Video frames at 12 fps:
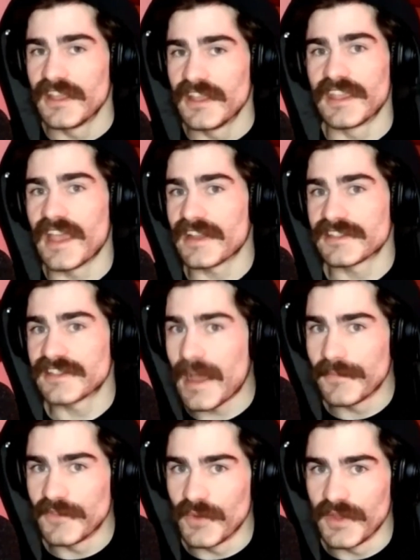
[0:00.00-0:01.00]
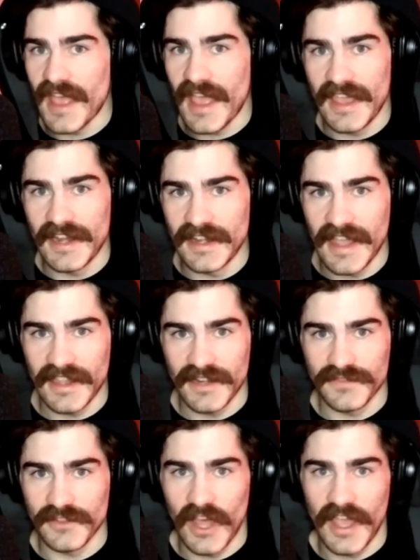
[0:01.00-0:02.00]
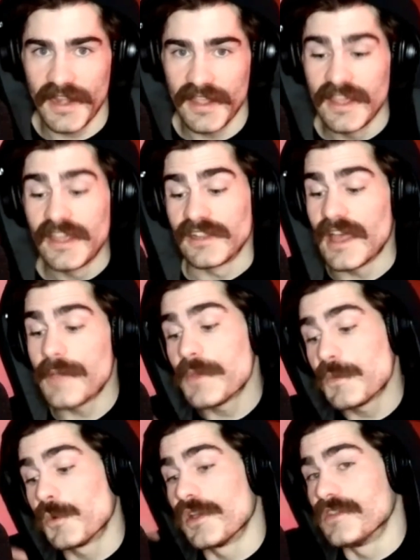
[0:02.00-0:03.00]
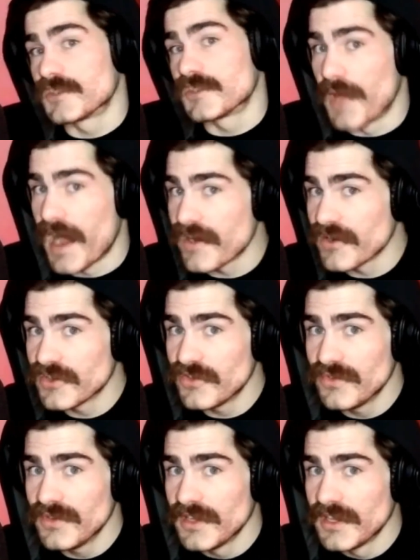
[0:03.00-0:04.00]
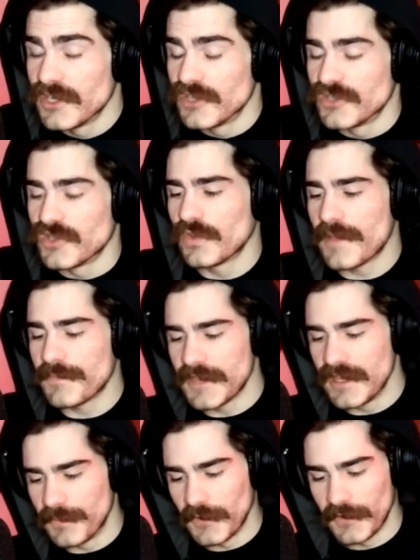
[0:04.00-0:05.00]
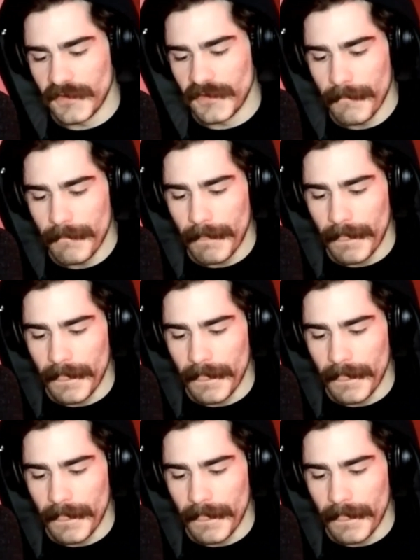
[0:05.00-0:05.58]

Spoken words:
You got to stop doing that in a negative light. Let people inspire you. Don't let people